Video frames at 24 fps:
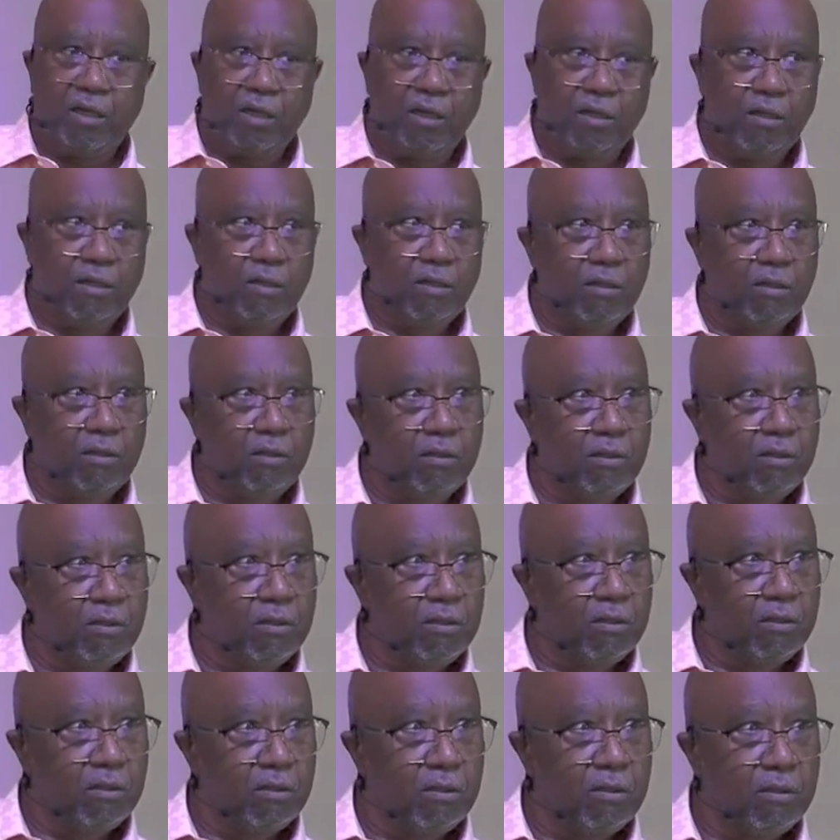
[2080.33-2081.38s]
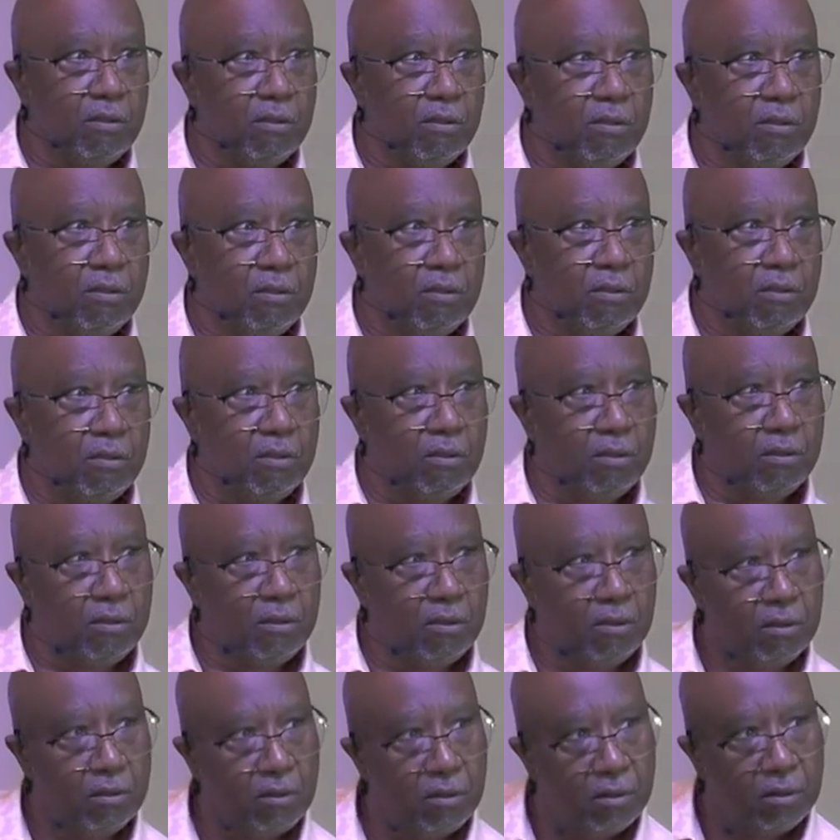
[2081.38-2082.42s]

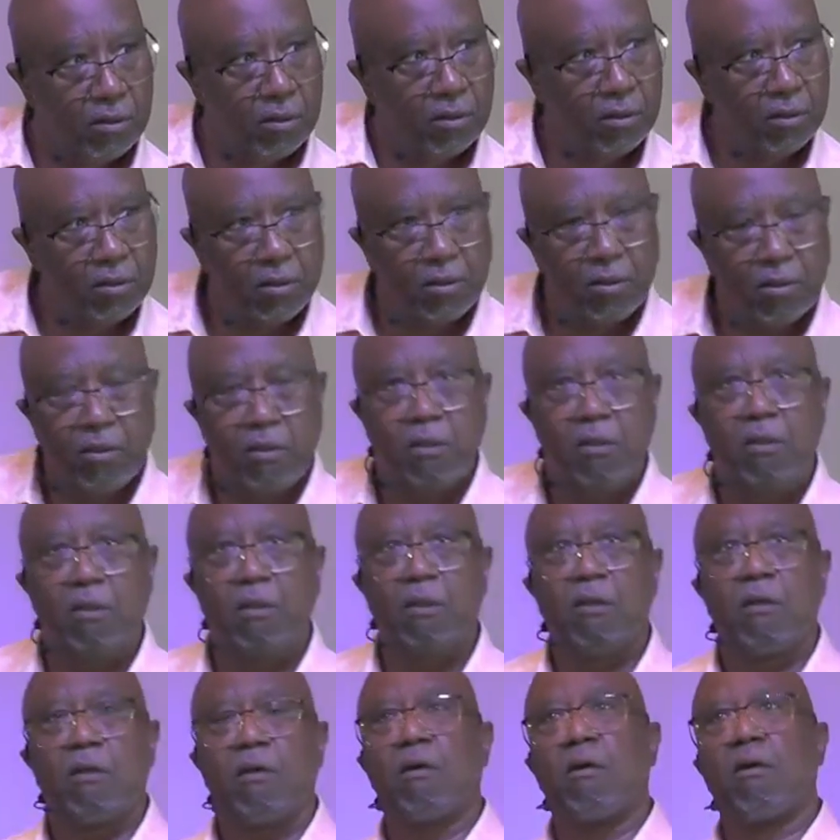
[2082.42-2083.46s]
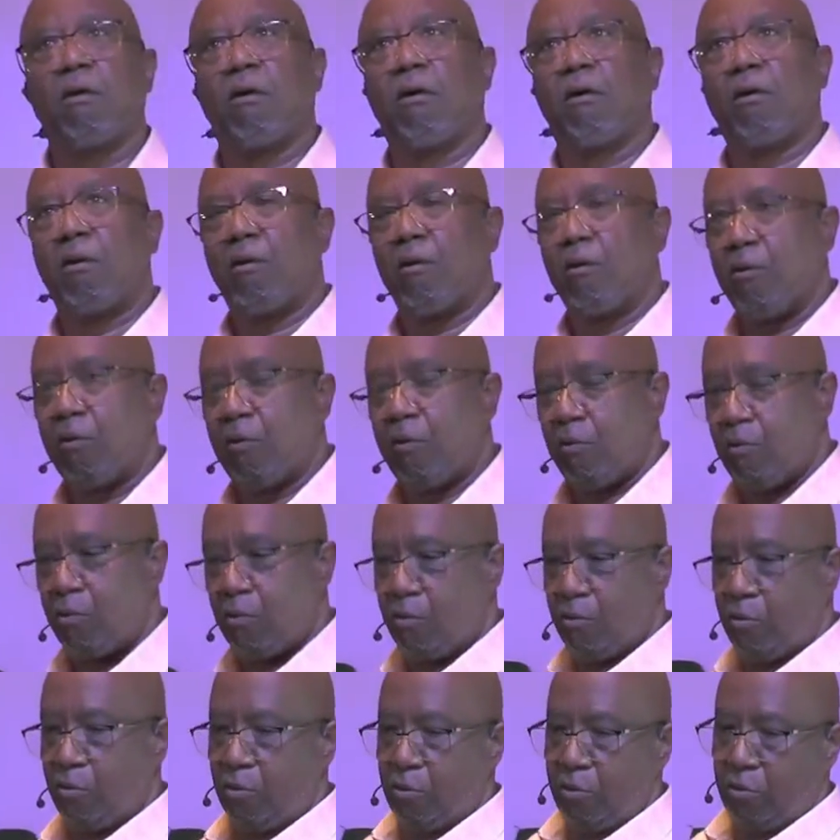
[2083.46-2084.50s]

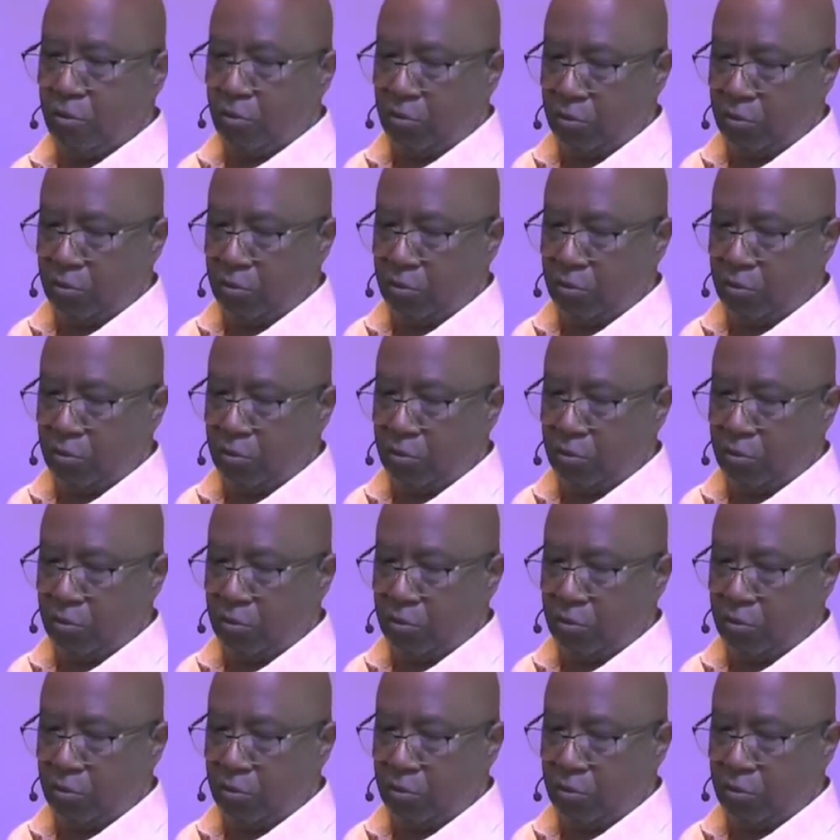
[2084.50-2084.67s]
Nothing is said.